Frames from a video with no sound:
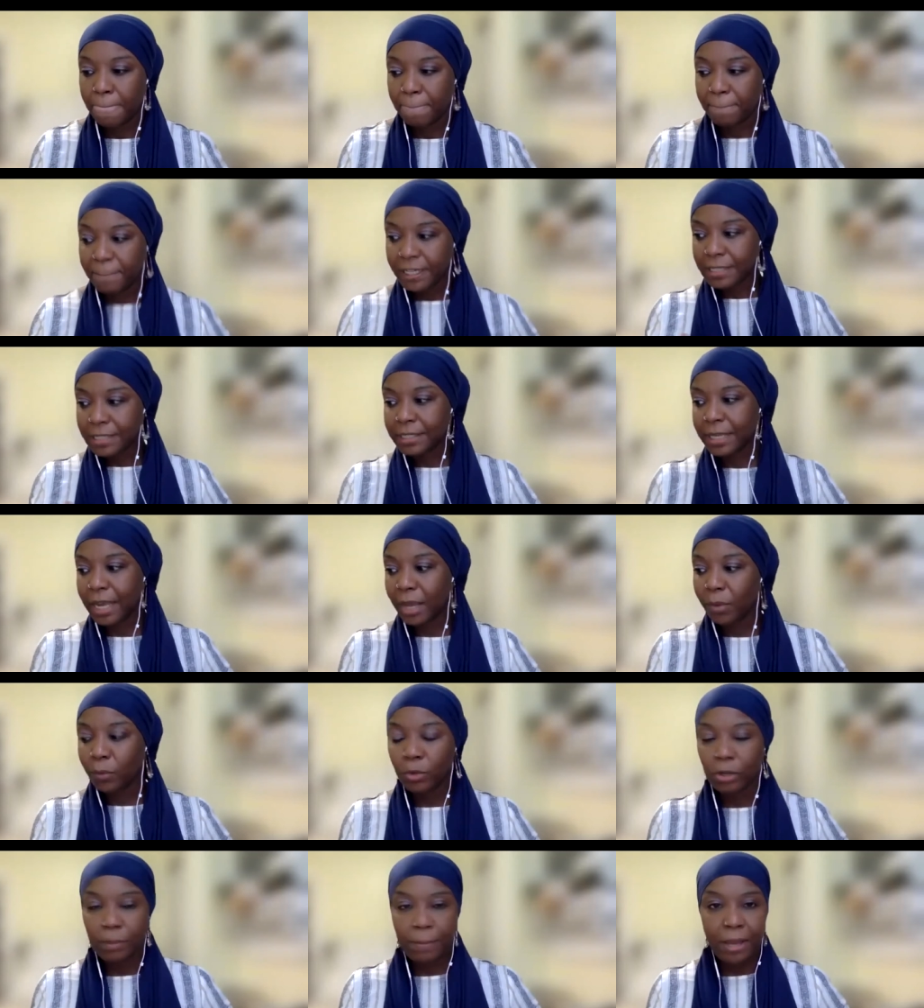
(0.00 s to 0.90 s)
Because
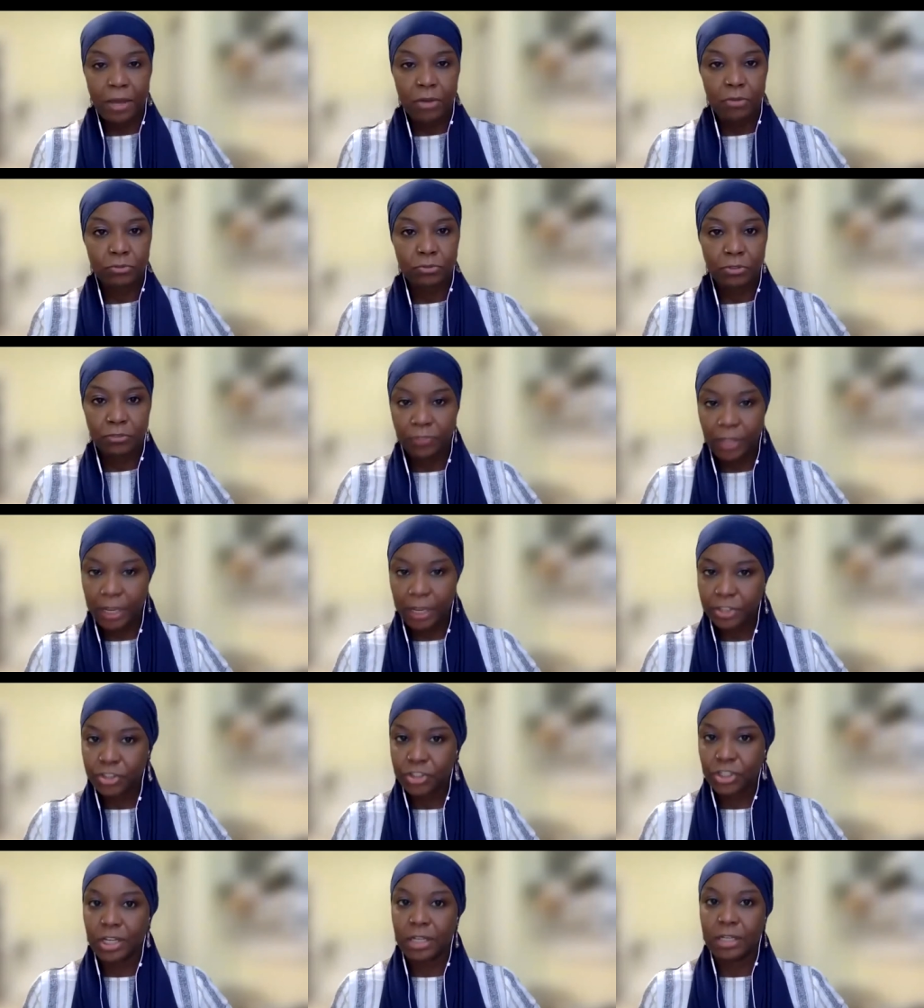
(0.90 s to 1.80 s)
again, we're about
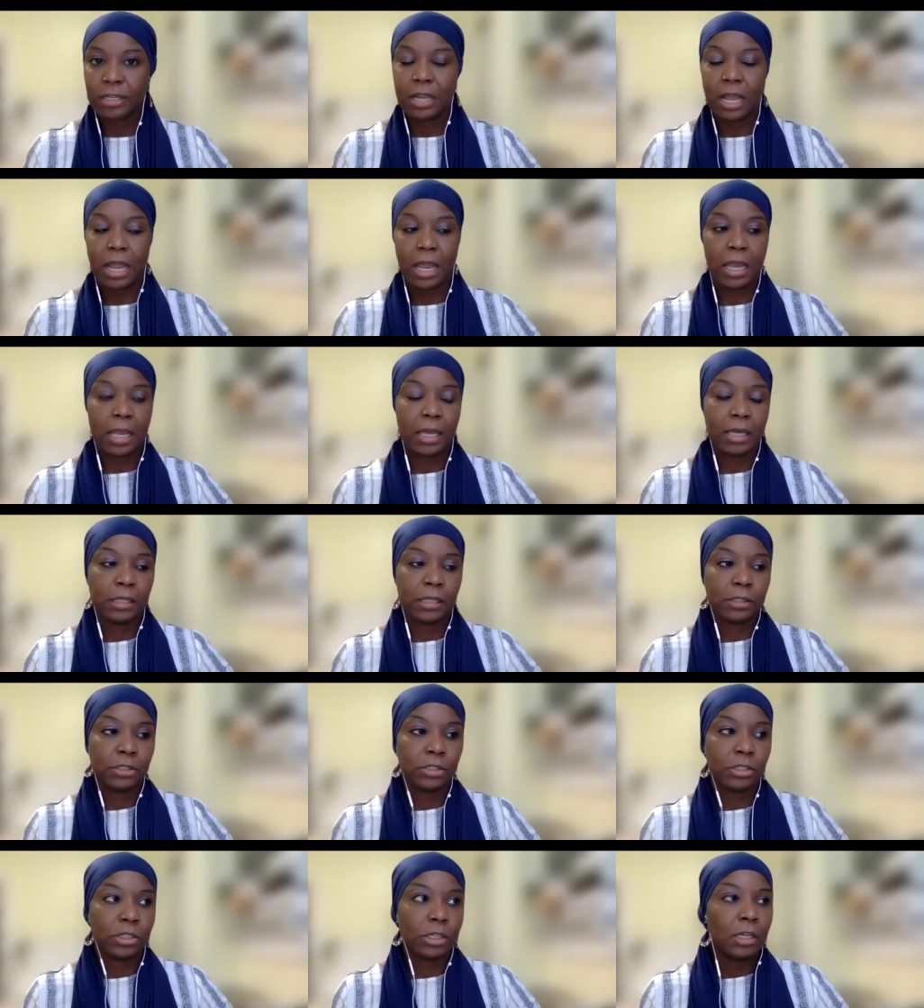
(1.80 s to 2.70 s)
reflection
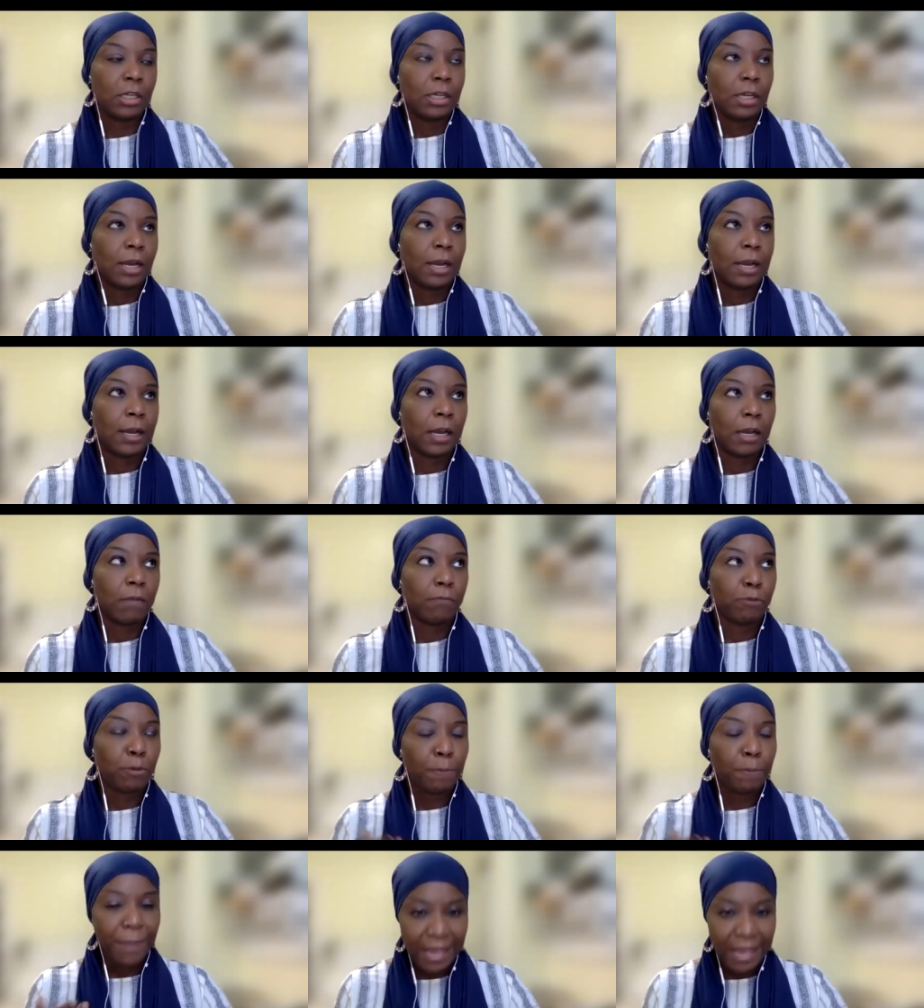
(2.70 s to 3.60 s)
and
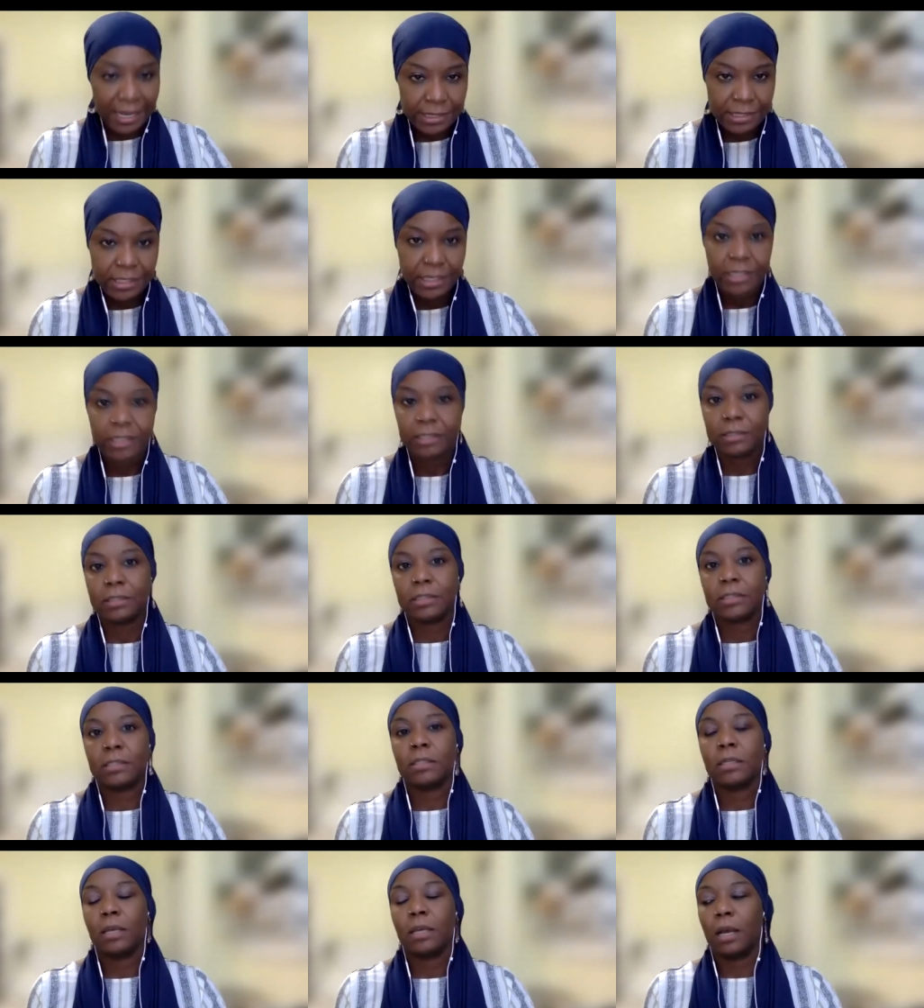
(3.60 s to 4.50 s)

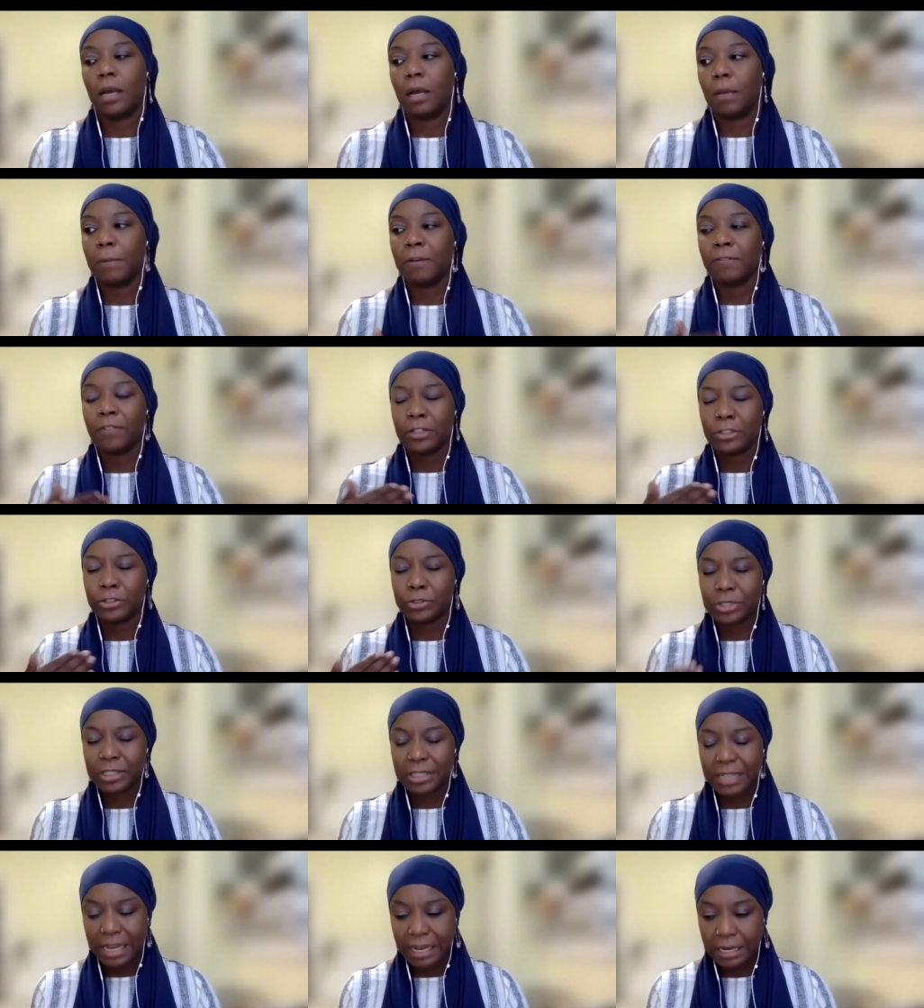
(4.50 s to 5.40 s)
repentance of
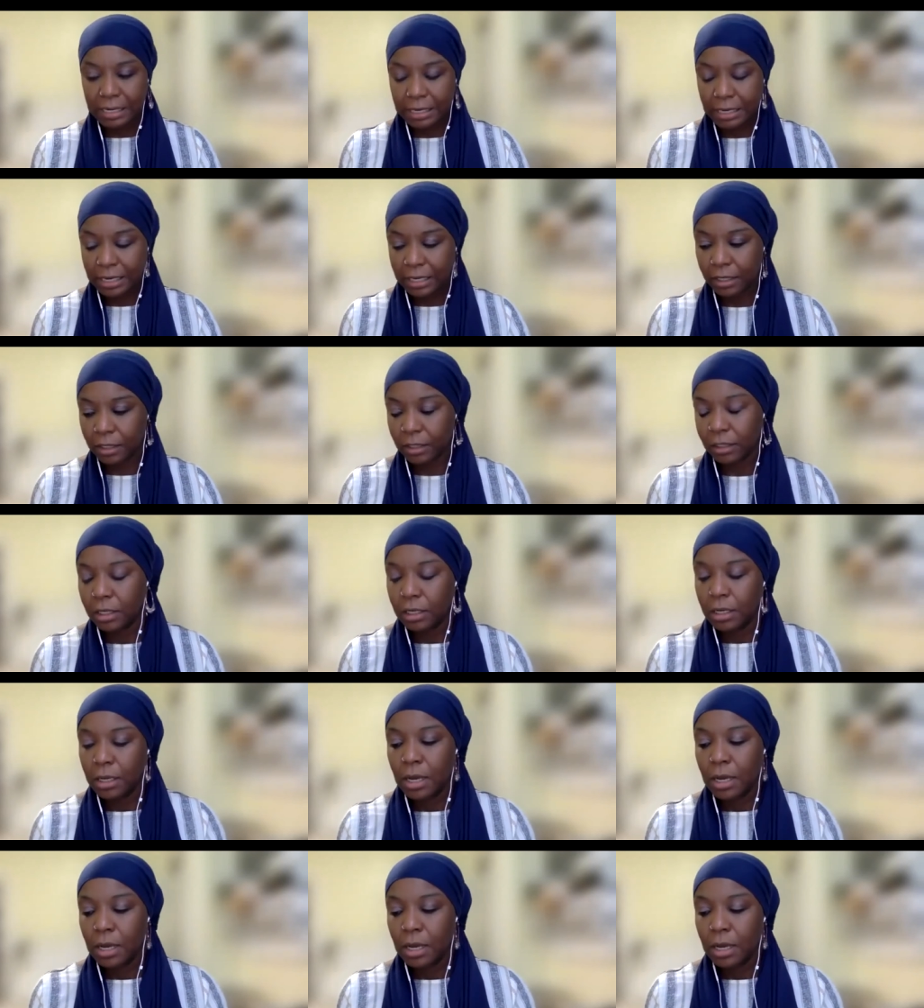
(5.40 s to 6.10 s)
understanding.